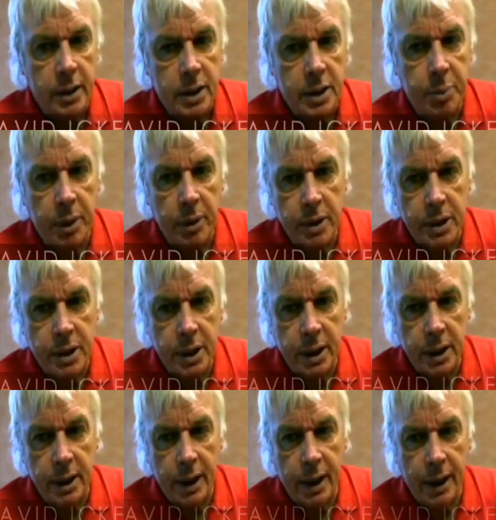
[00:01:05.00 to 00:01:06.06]
and
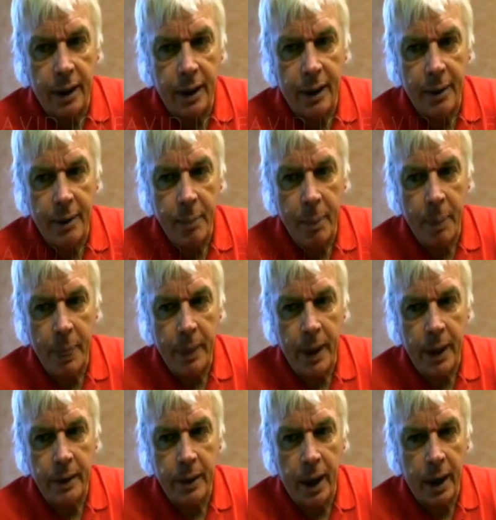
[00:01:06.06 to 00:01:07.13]
conspiracy,
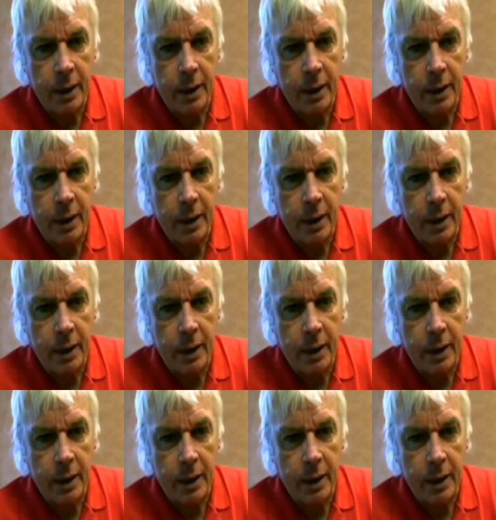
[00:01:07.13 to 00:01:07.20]
then